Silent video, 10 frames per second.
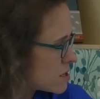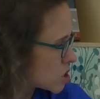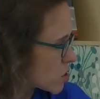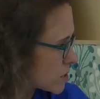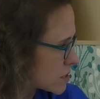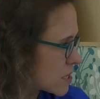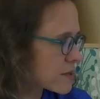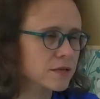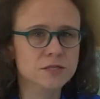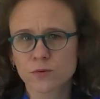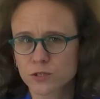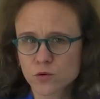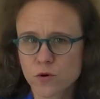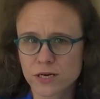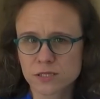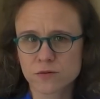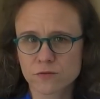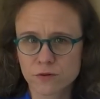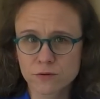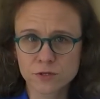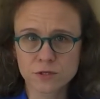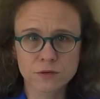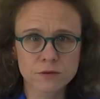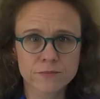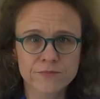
So we'll sing this one twice through too.